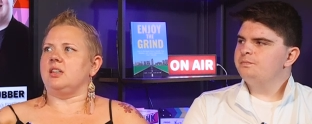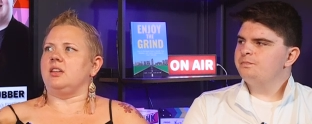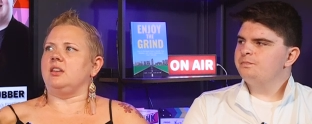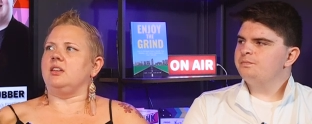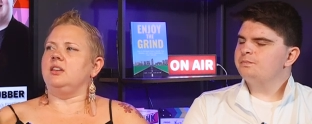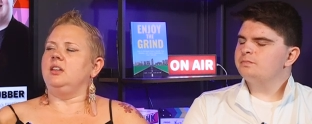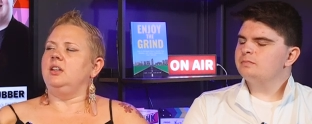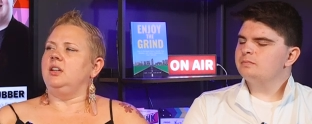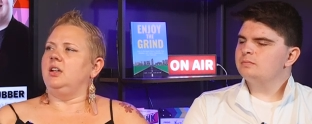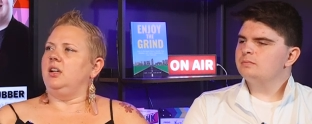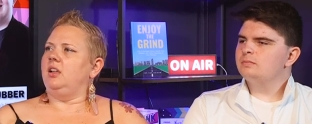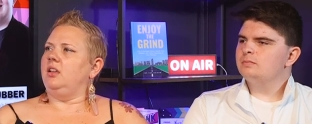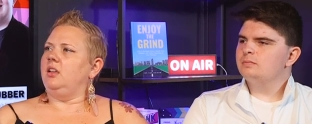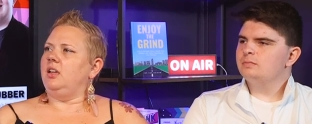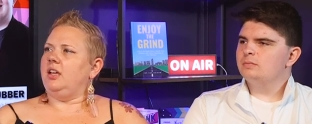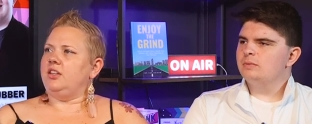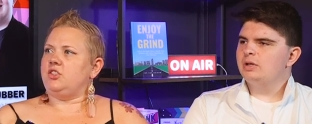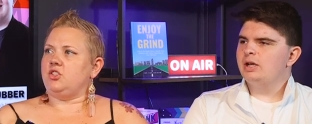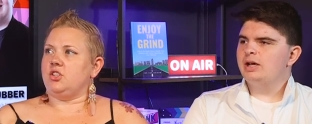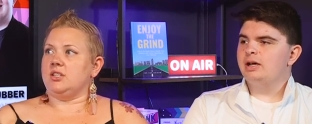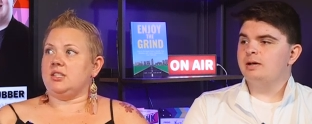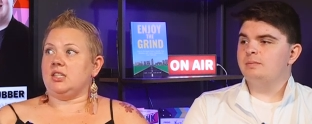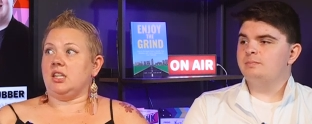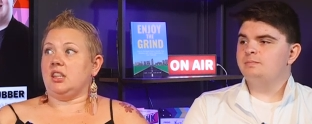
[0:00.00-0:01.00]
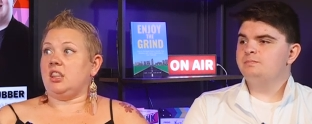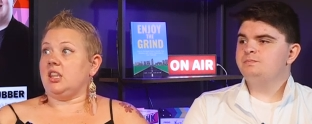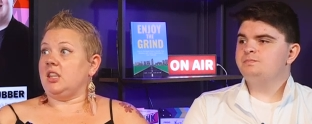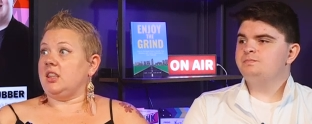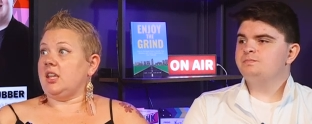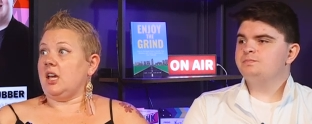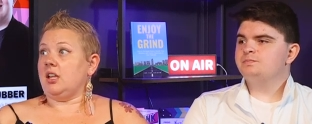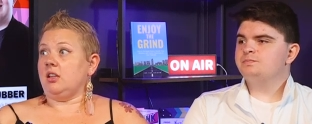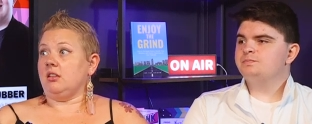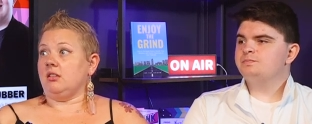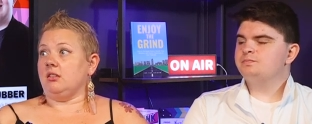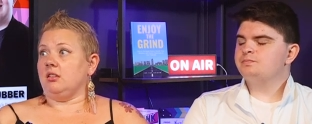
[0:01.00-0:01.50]
Speaker 1: And it's yeah. just the
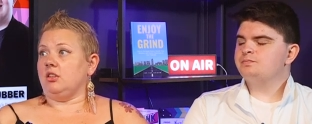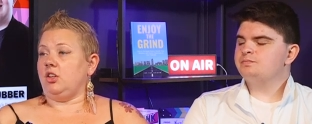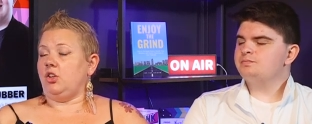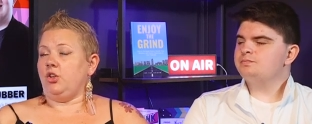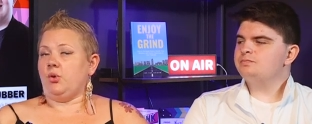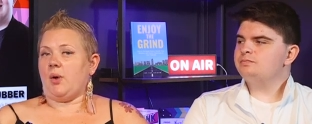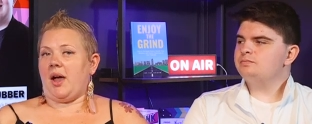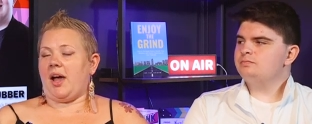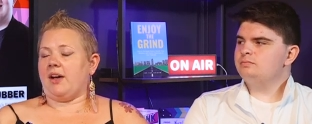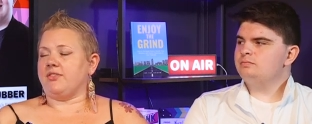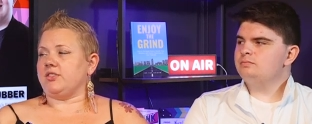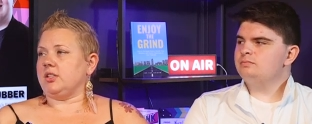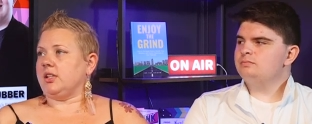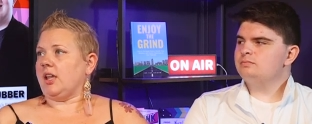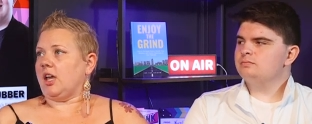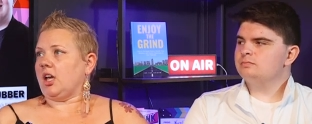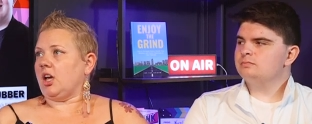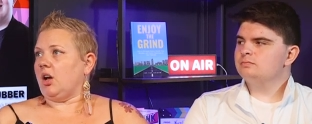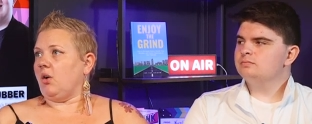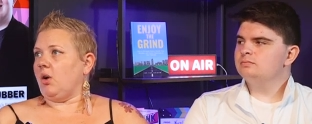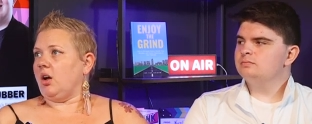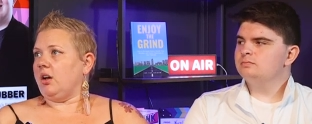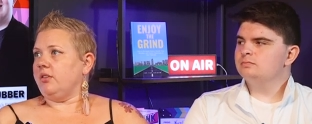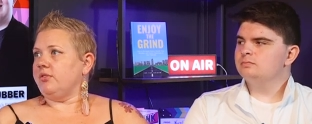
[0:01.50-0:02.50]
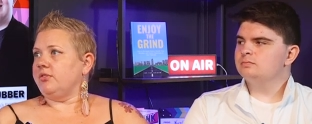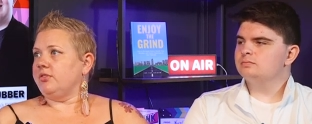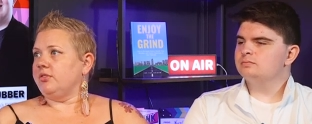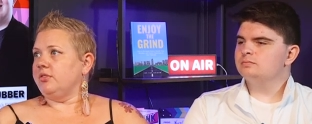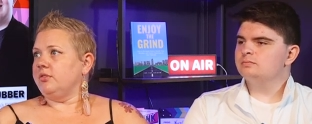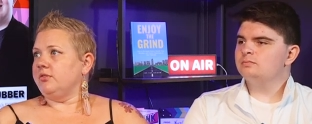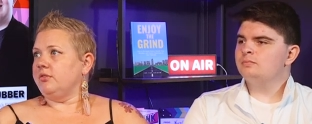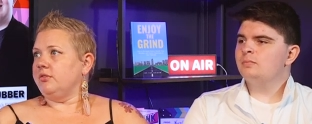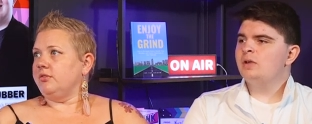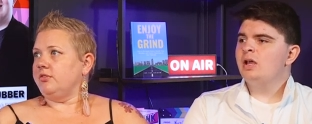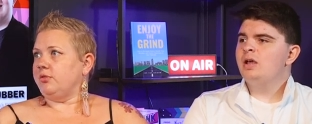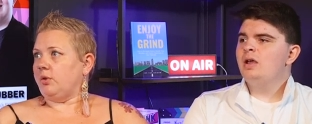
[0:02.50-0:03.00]
thing that you have to let go of
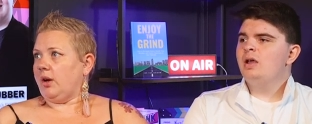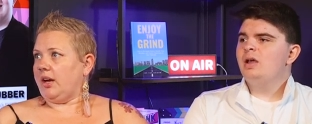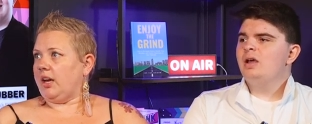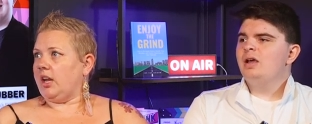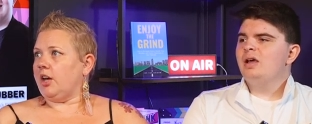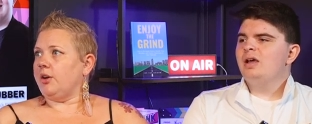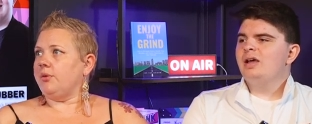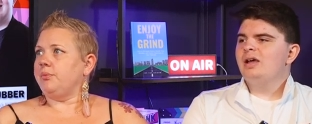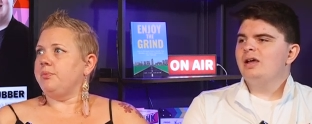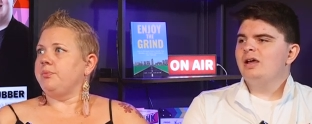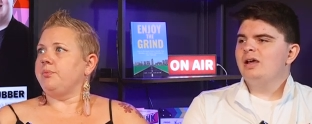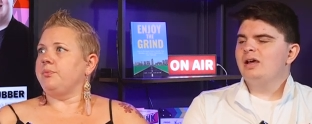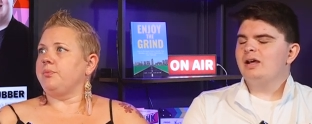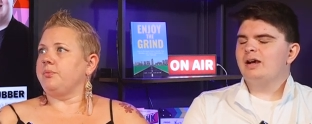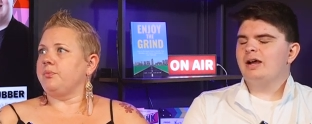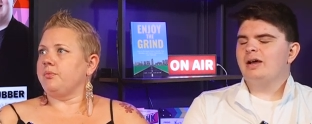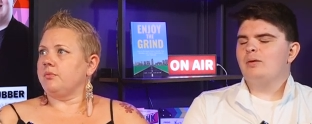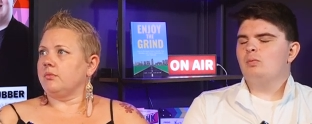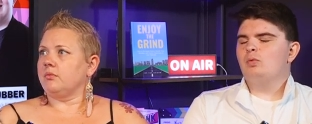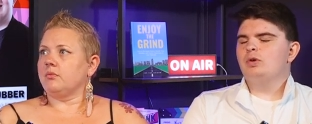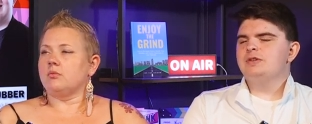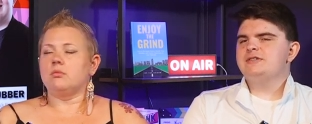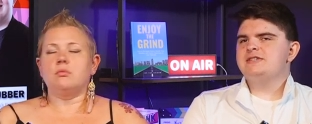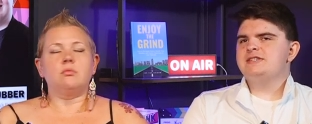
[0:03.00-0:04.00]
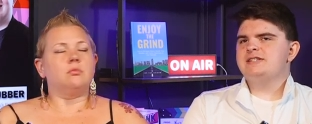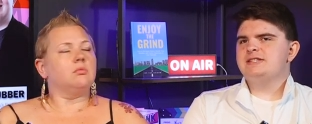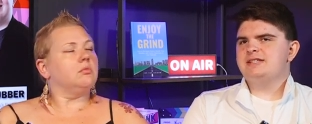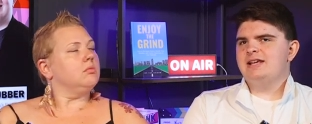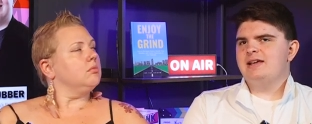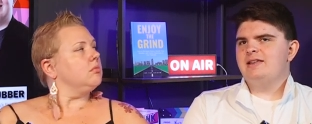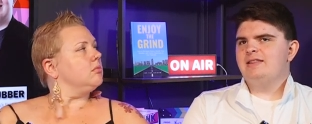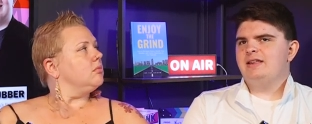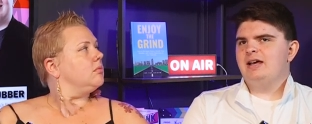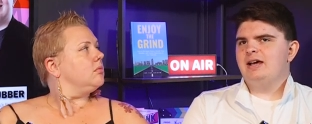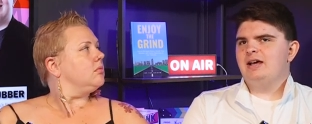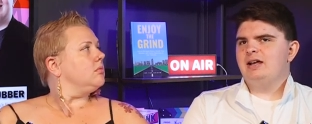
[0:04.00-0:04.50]
mm-hmm. right. now.
Speaker 2: And I would
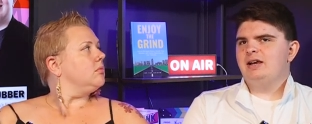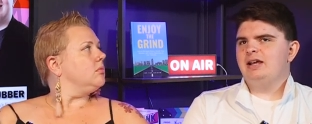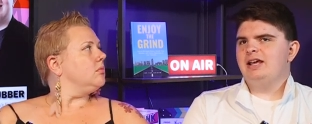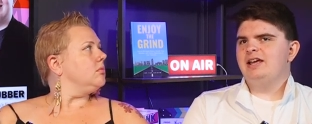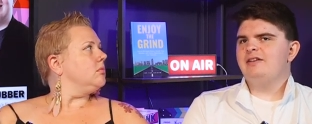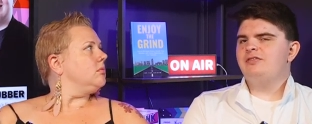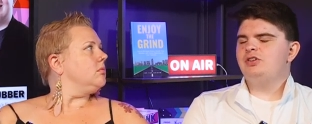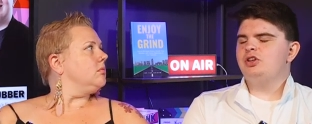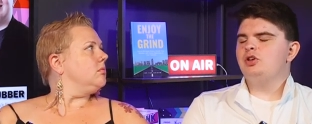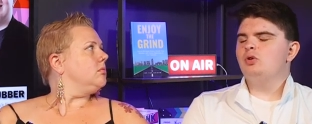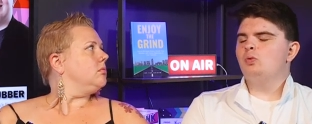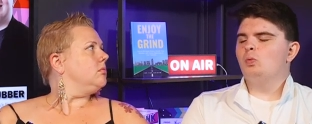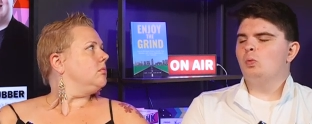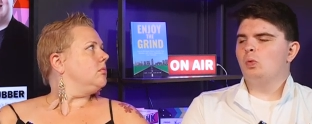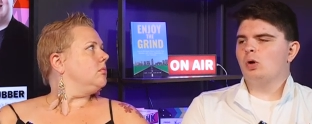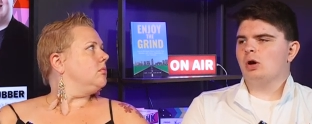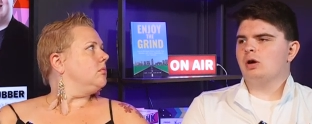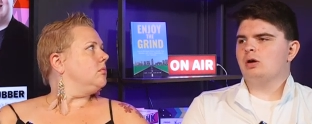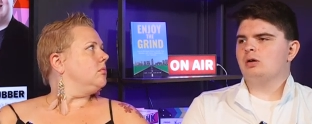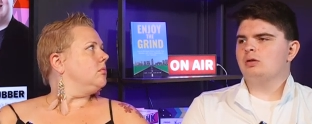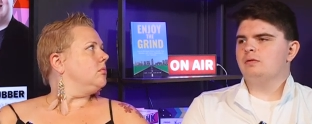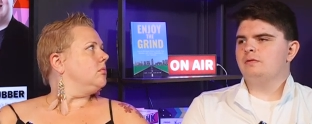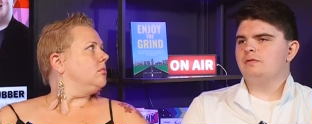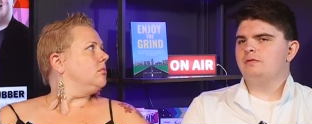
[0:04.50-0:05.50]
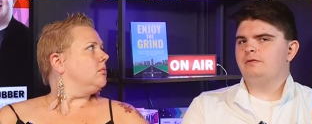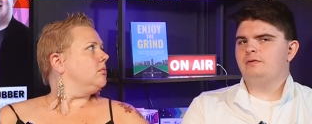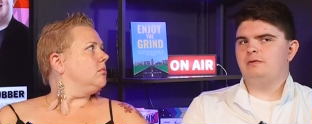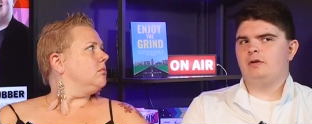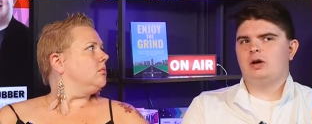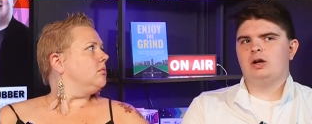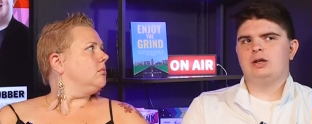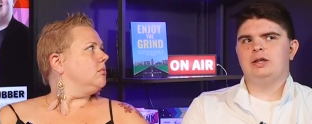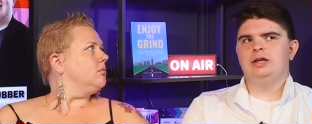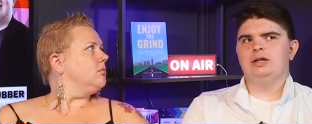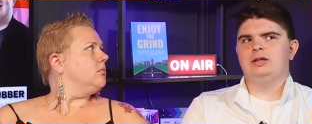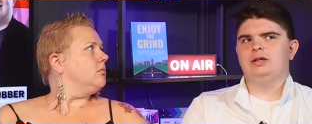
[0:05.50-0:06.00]
say that if you weren't
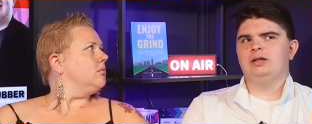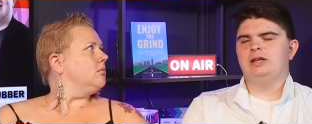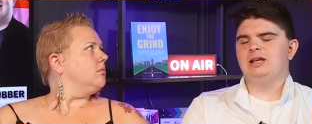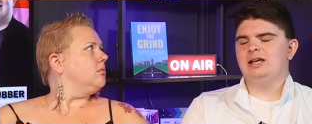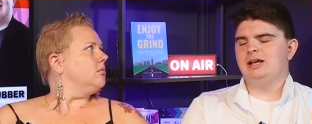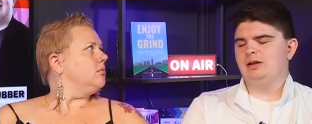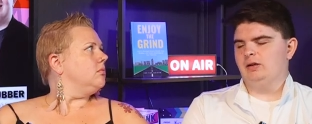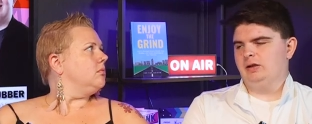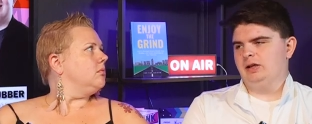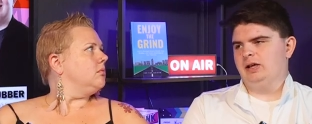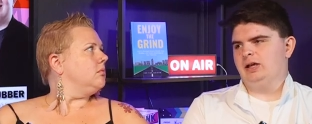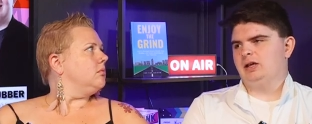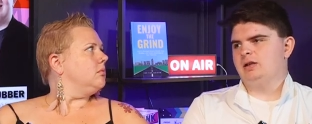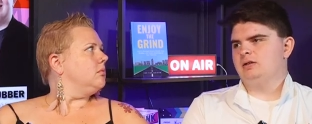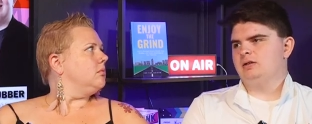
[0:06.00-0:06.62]
fucking killing